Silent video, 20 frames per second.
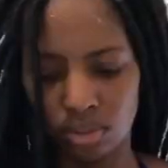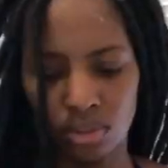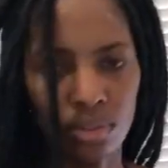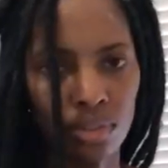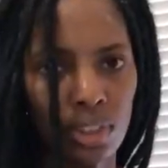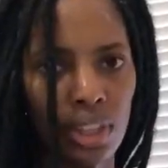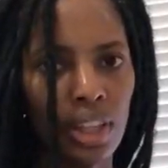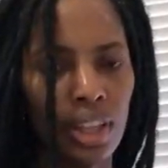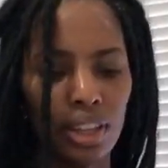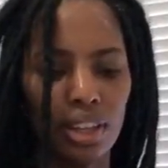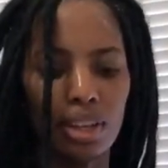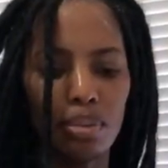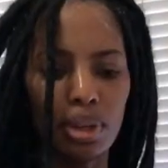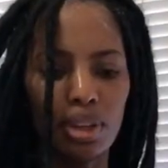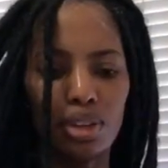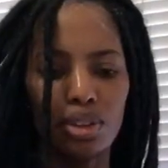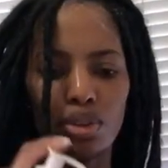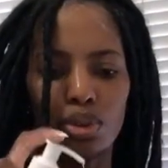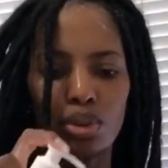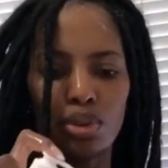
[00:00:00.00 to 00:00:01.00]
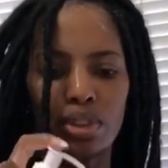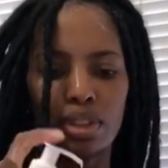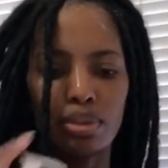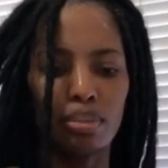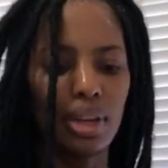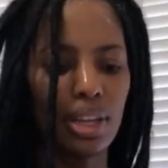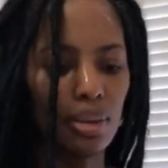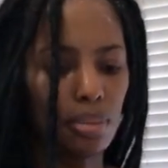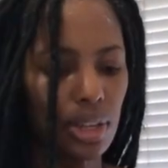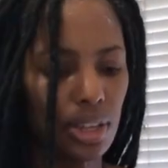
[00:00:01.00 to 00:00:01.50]
under the locks.
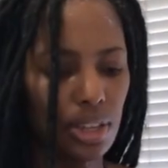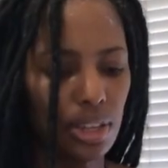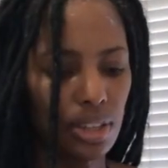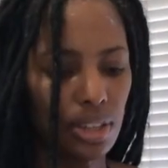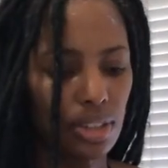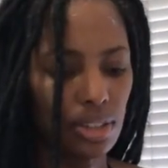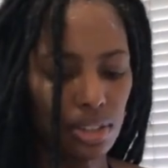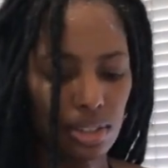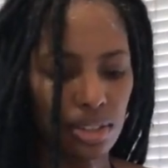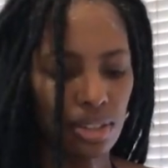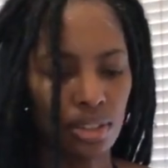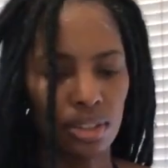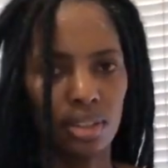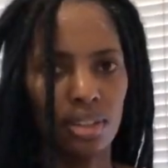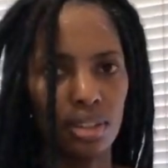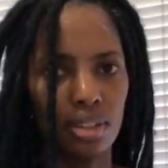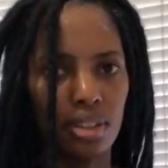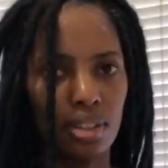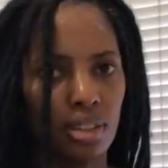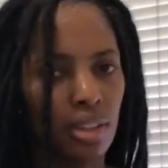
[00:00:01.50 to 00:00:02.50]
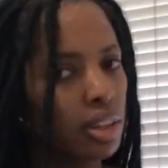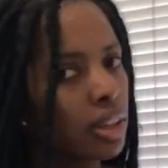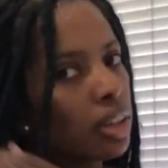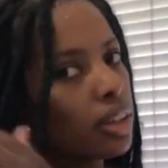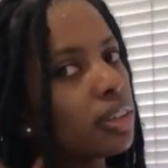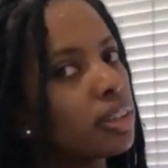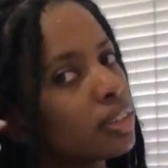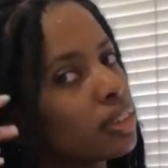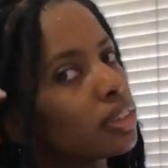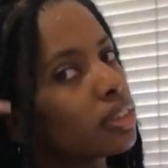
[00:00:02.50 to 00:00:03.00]
And I do this
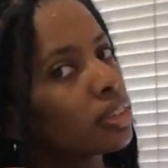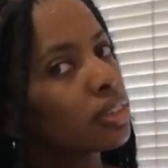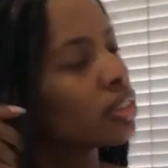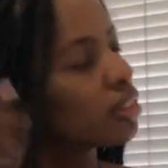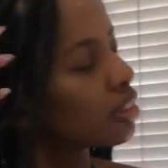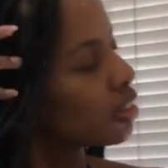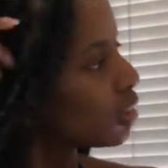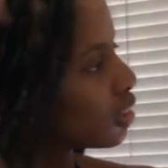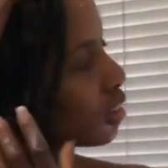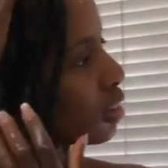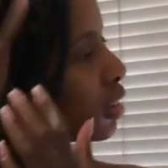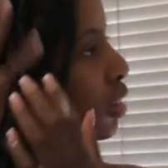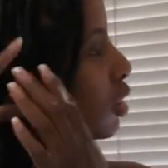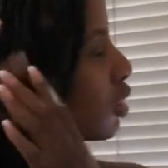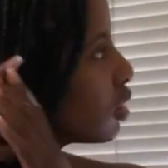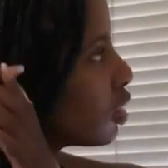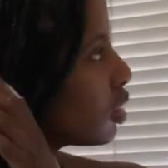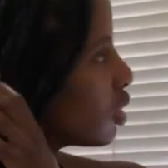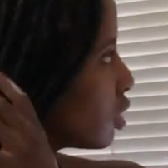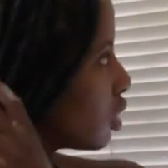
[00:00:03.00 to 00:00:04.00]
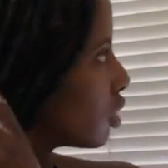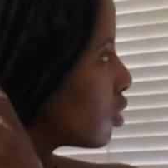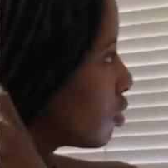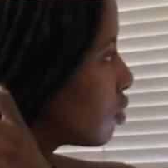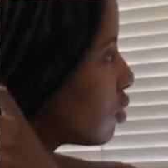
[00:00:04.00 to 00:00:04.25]
by taking my